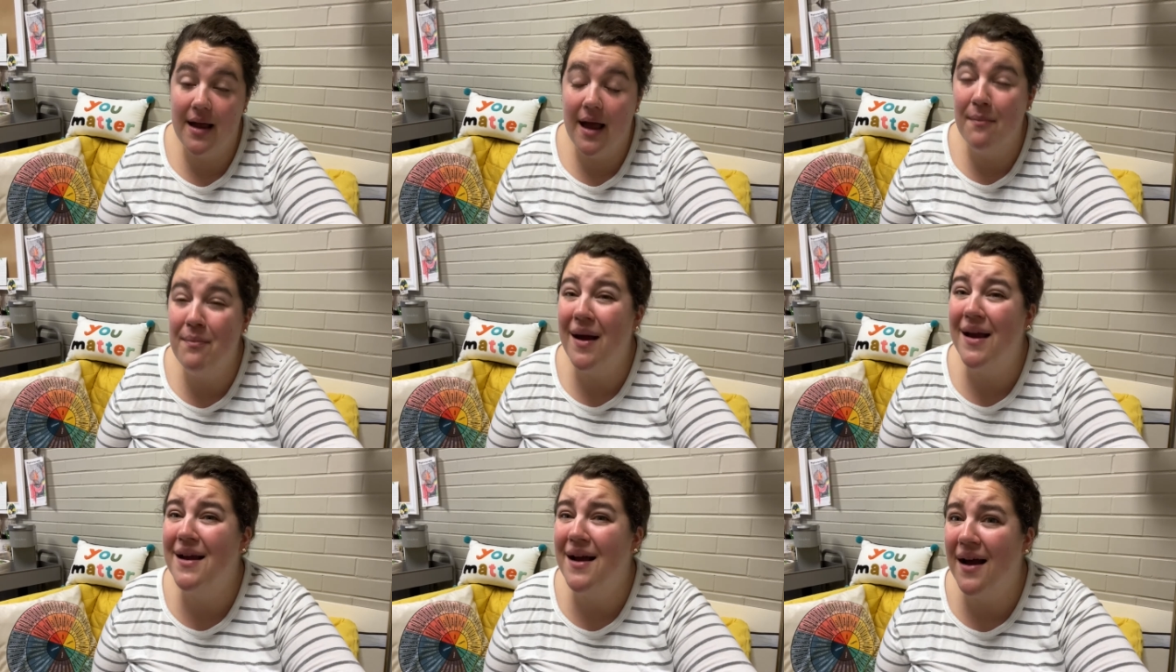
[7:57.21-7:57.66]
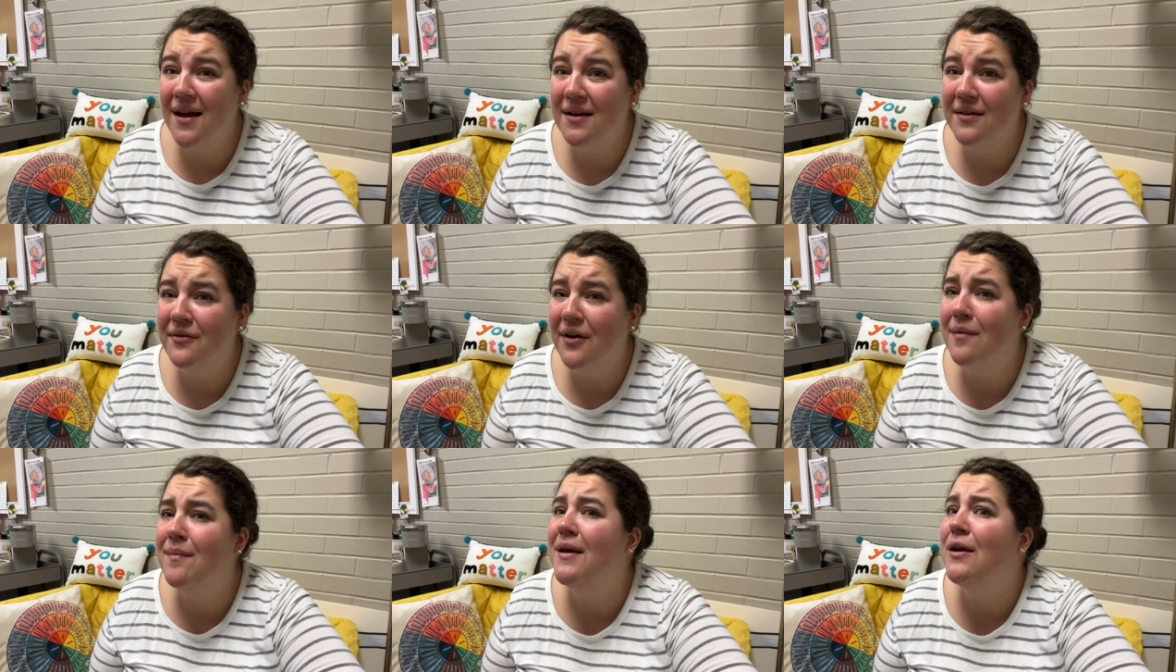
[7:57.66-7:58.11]
And by kind
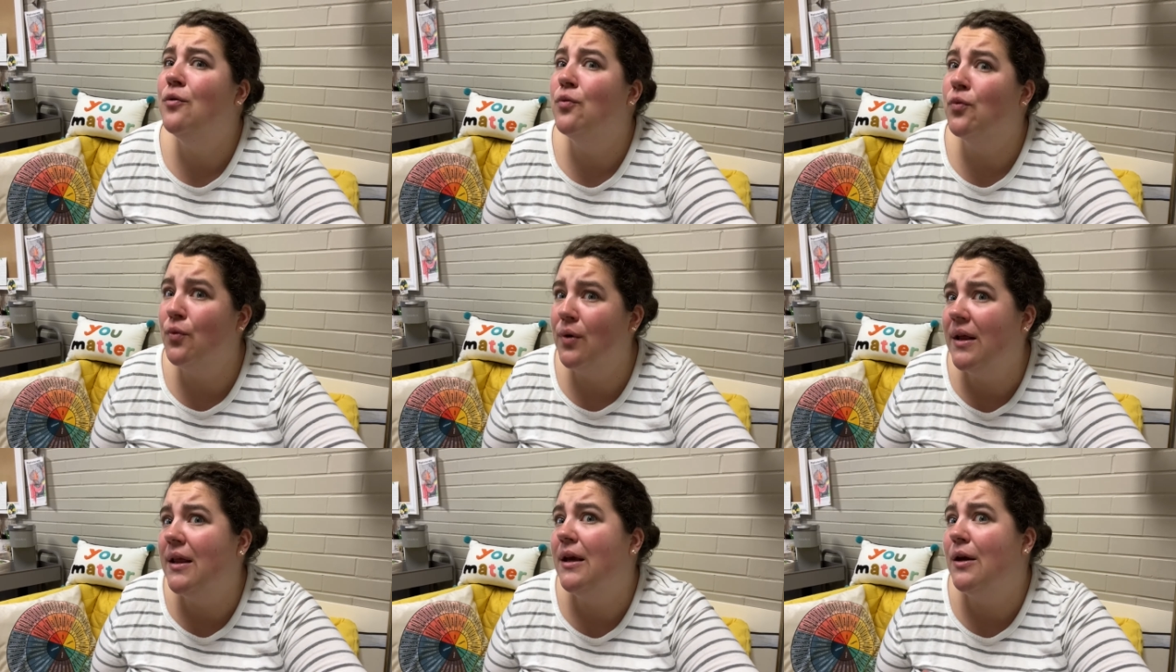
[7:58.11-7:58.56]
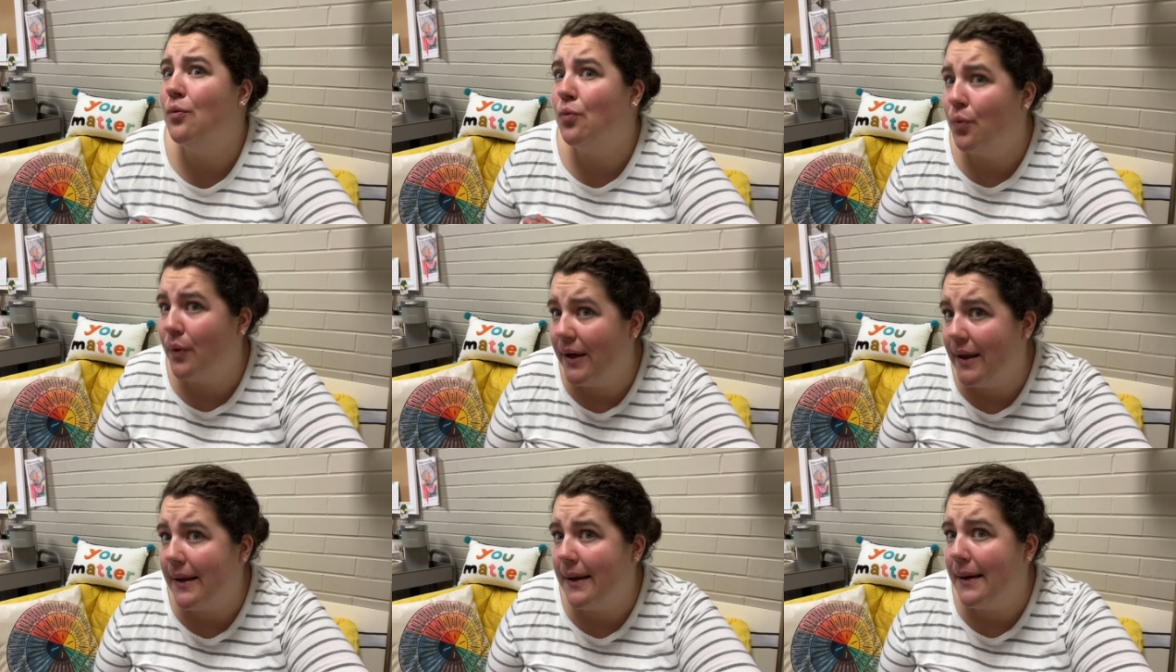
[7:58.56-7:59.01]
of, I mean really,
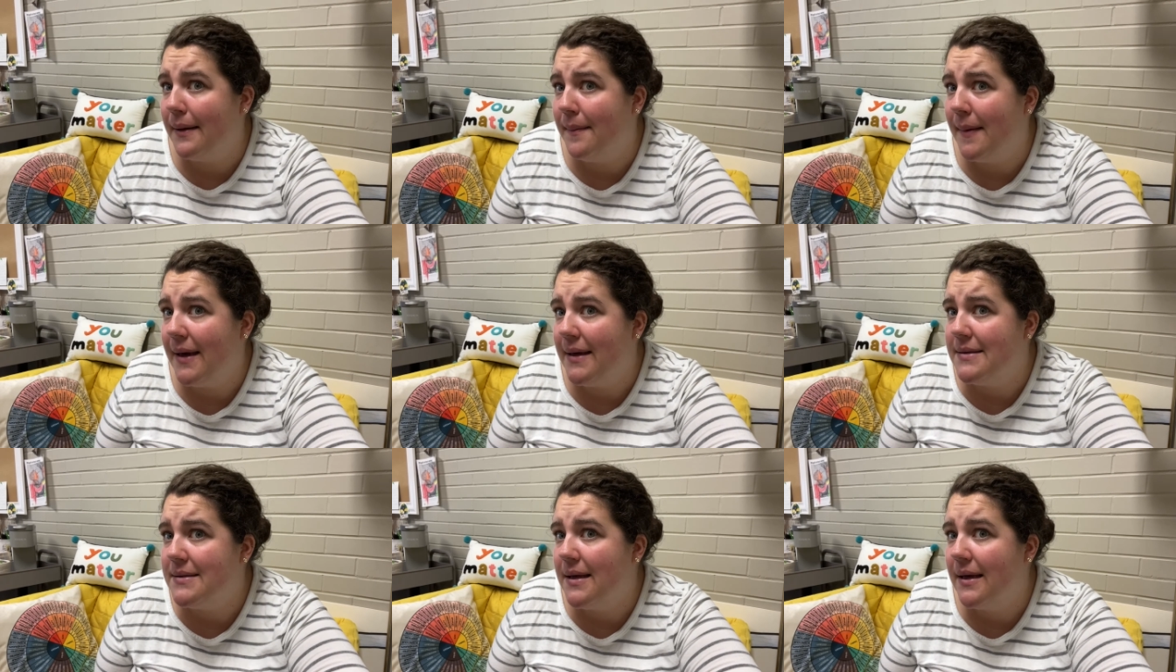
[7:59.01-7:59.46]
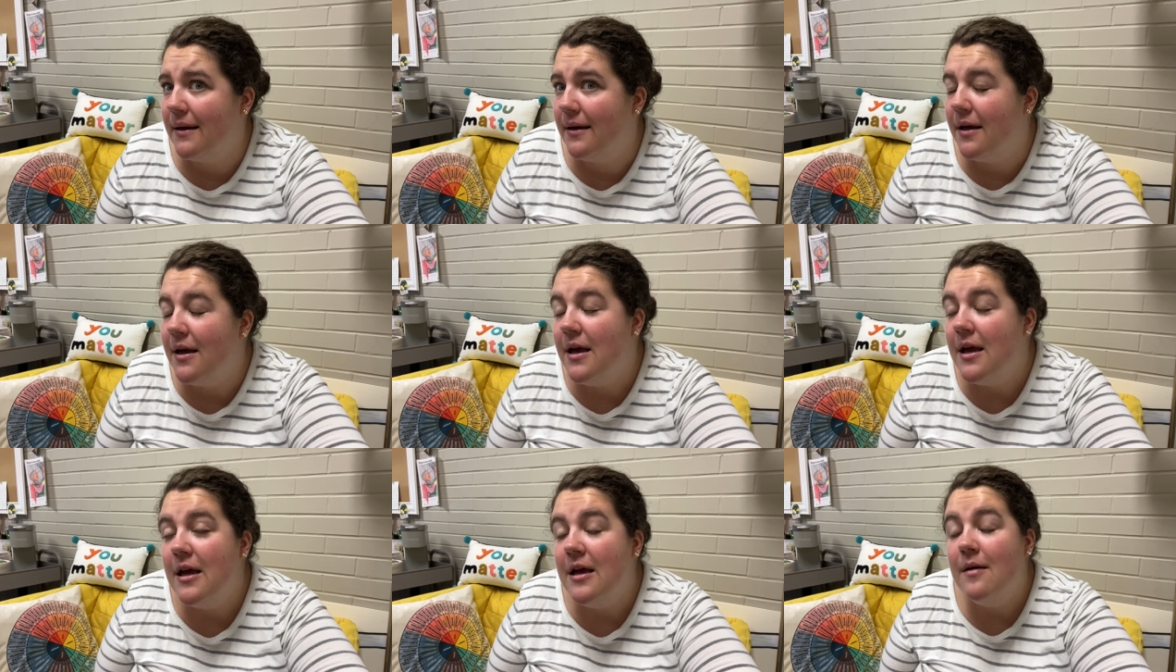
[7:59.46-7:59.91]
really amazing.
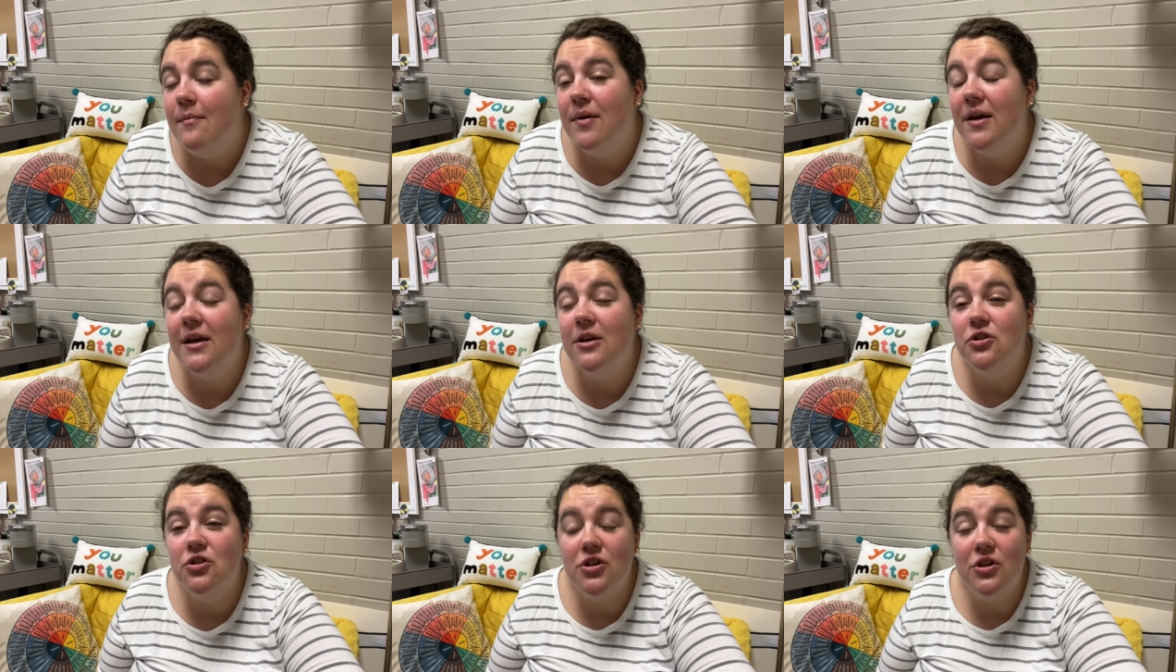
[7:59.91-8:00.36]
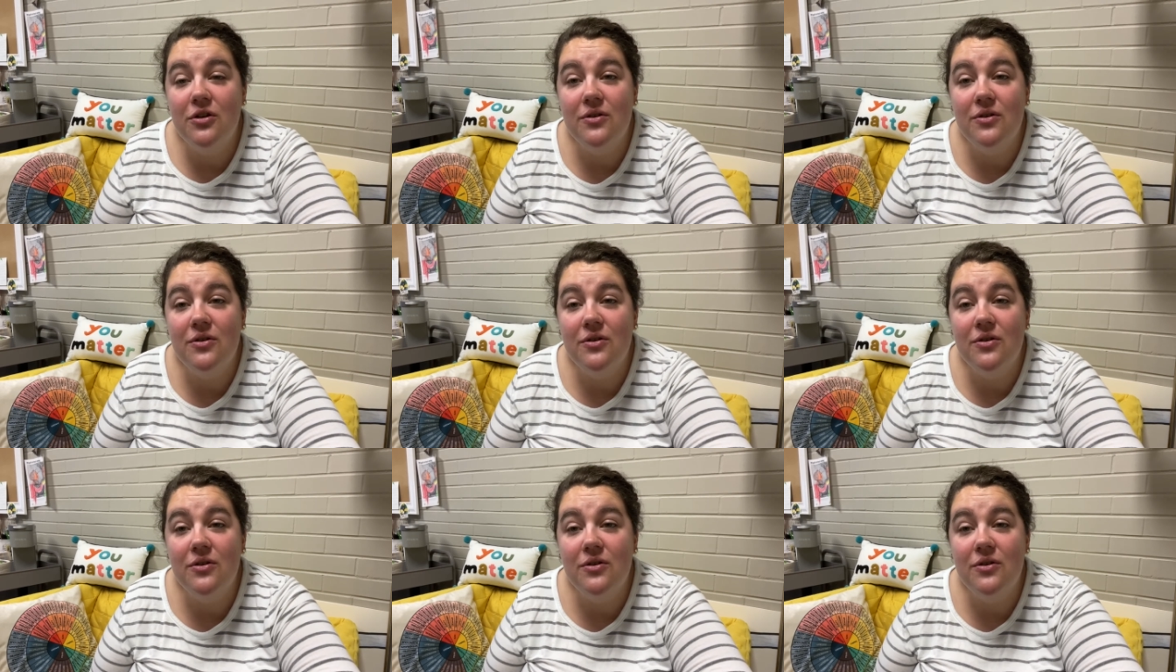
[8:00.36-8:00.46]
Because